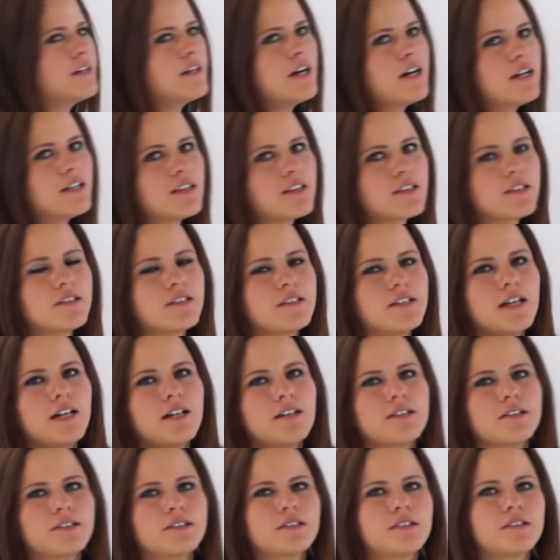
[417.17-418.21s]
not the
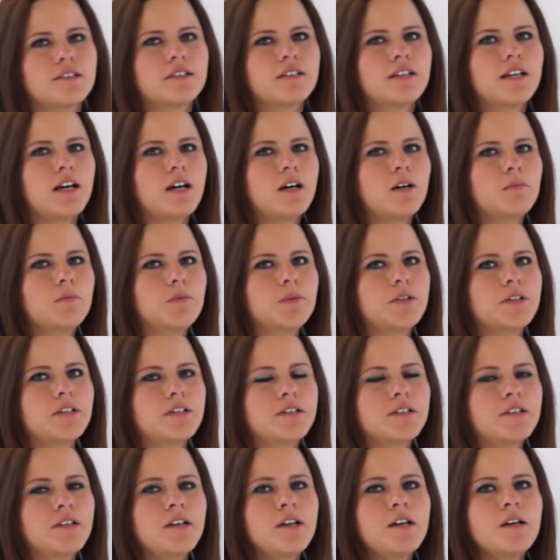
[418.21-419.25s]
Dallas'
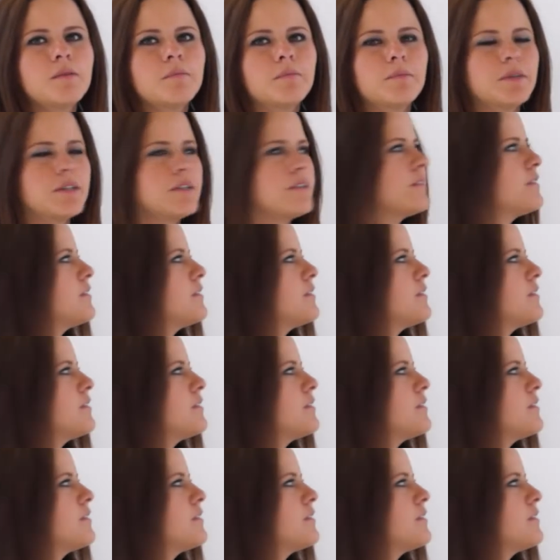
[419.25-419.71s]
Cowboys. But